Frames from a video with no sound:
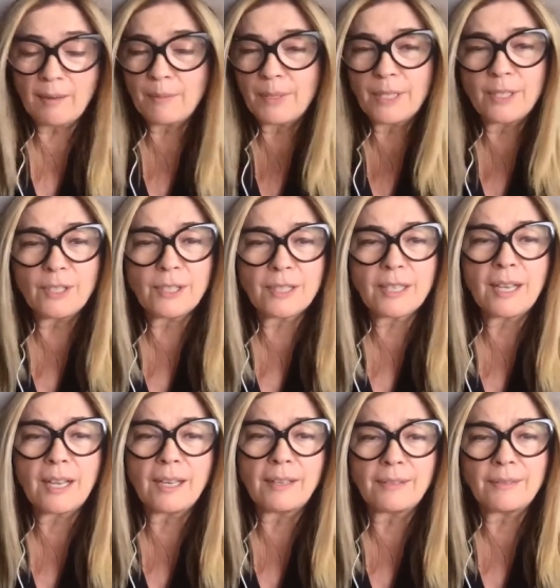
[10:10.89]
but you just
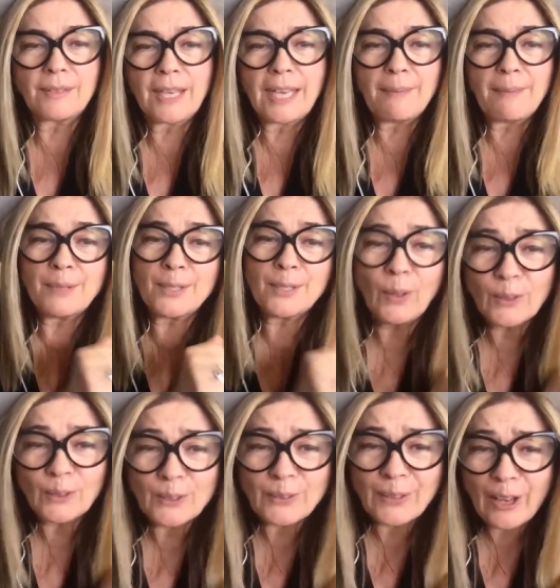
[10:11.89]
kind of keep
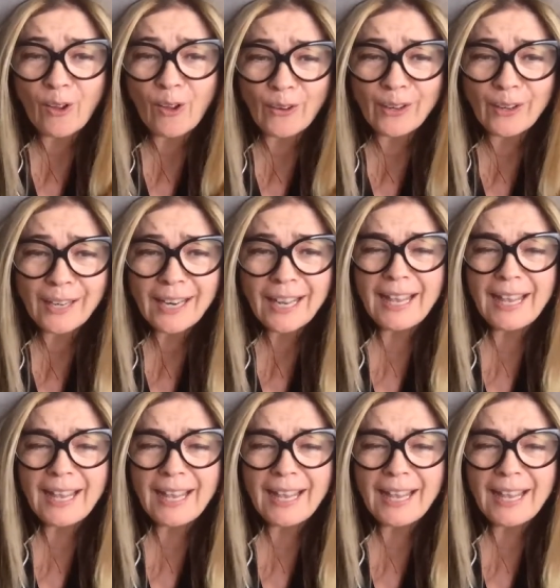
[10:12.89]
soldiering on